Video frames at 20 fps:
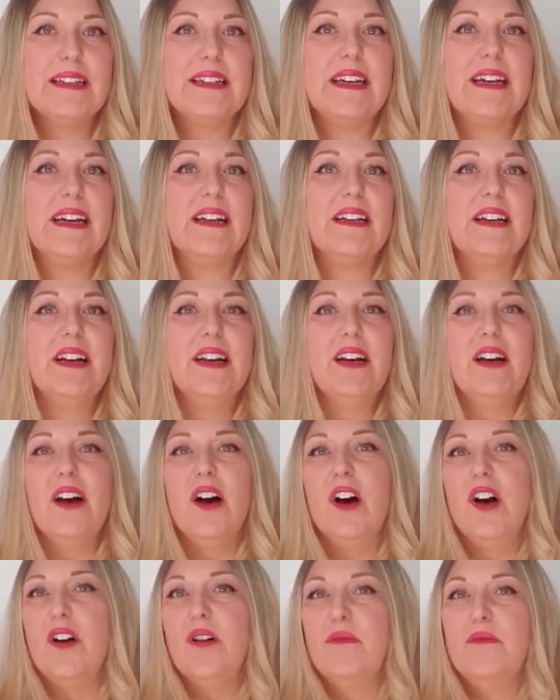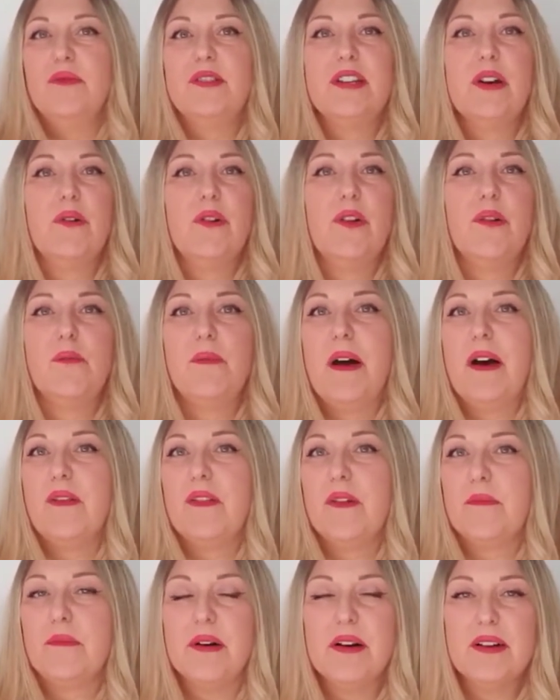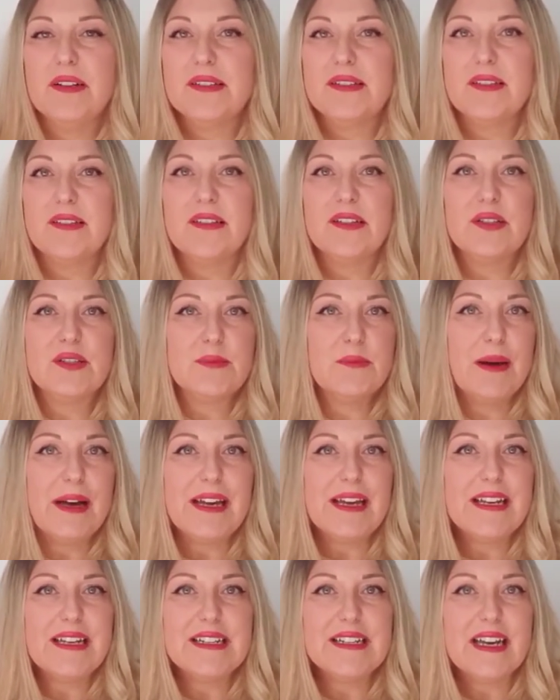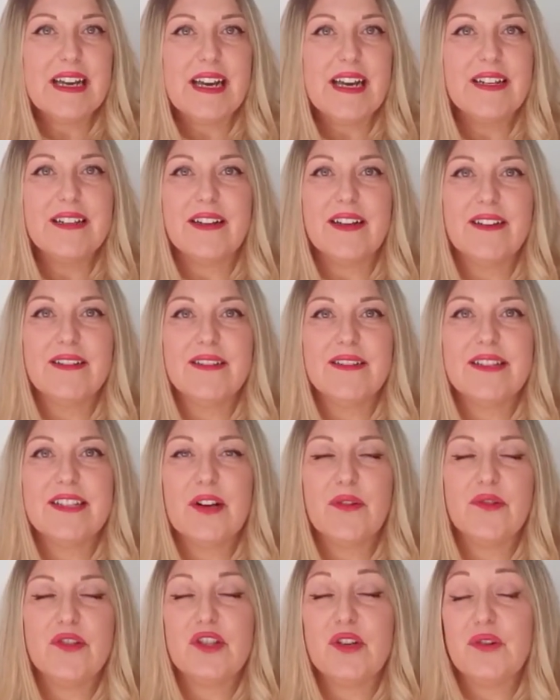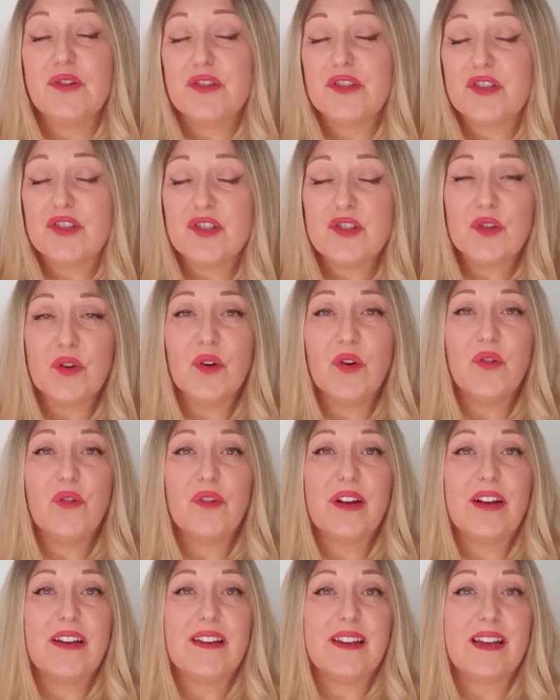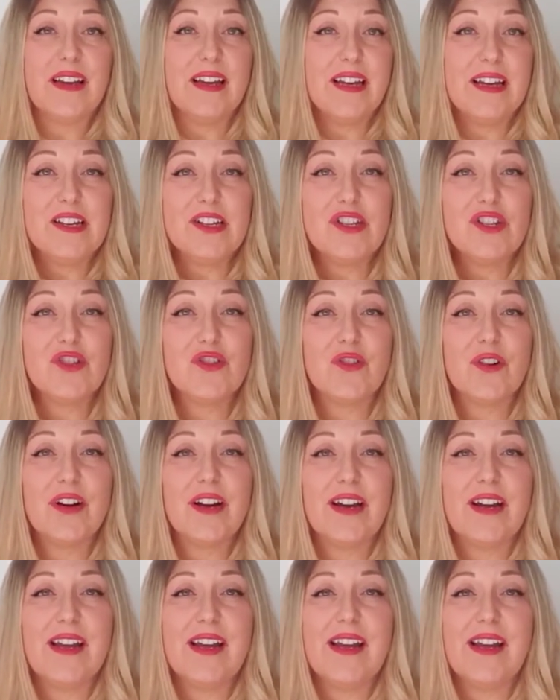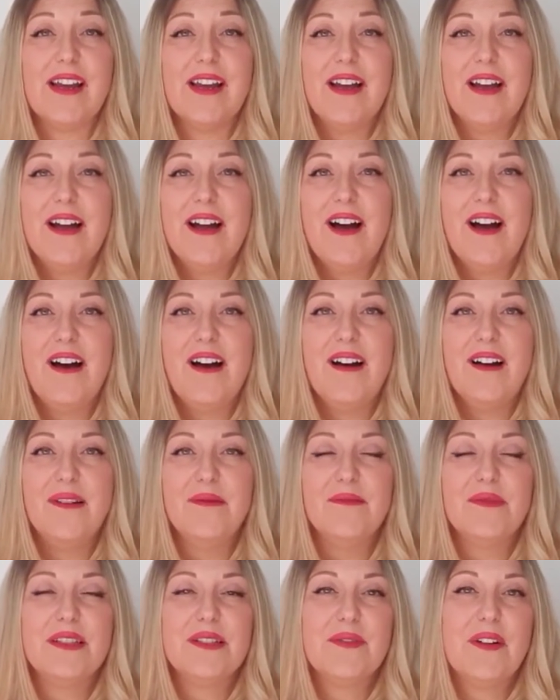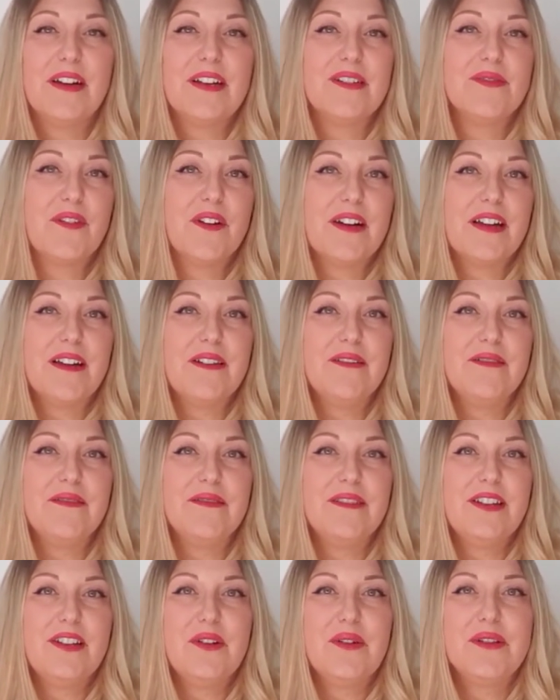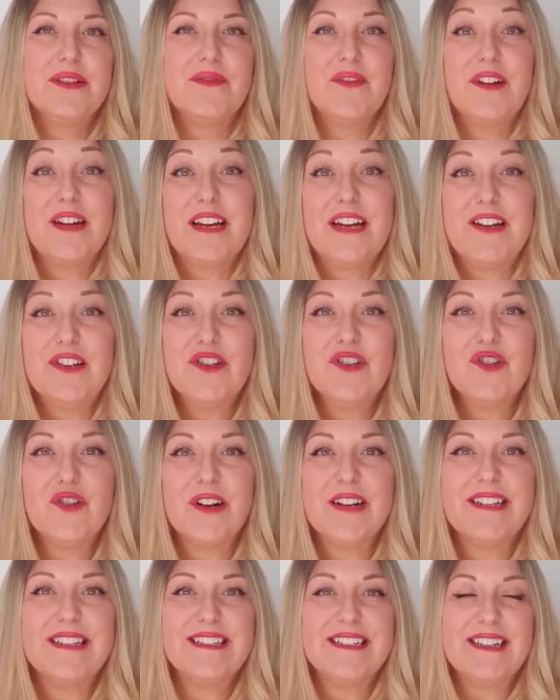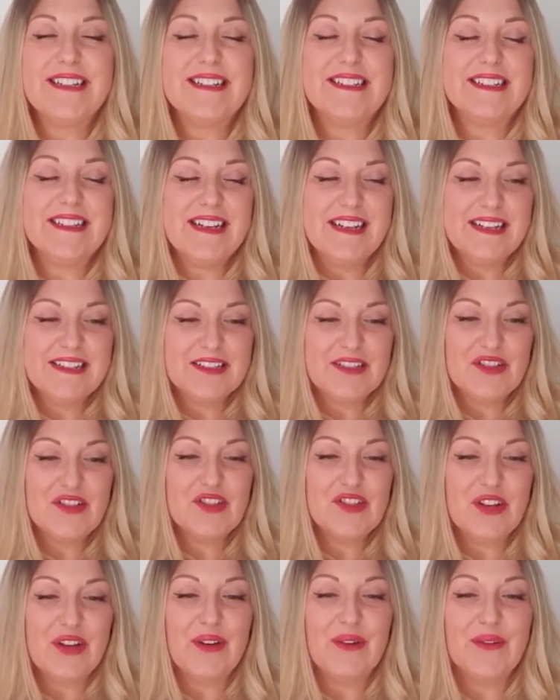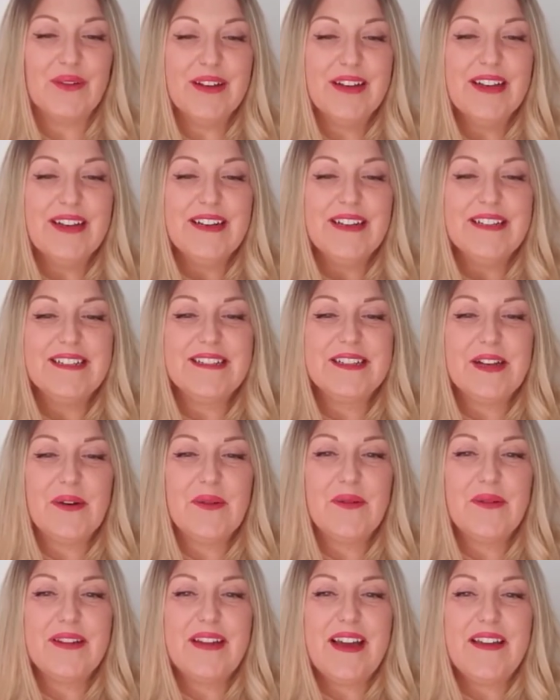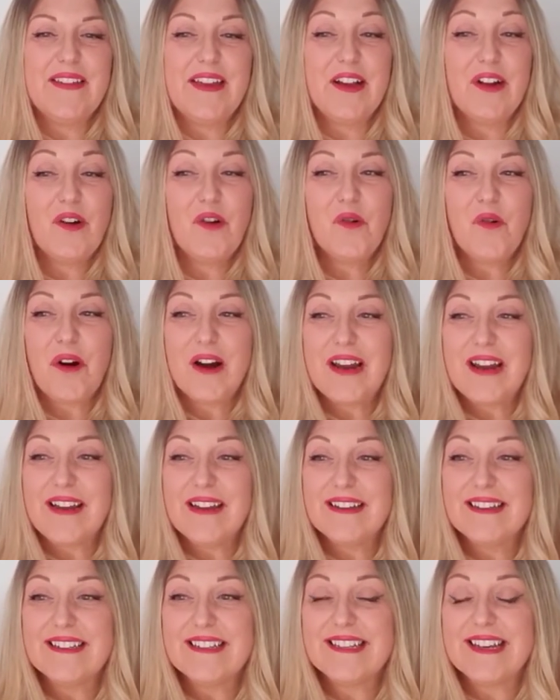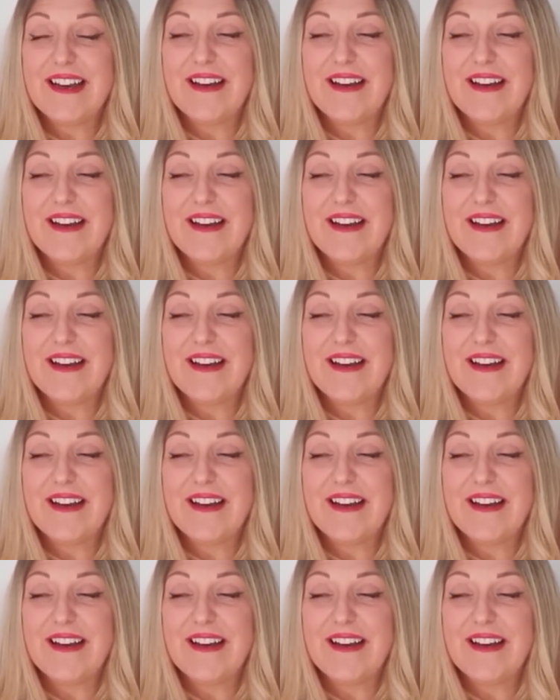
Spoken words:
it, tell you about the person that's made it, and tell you the story, the history. It's very you know, it's very interesting to listen to. So yeah, they're great,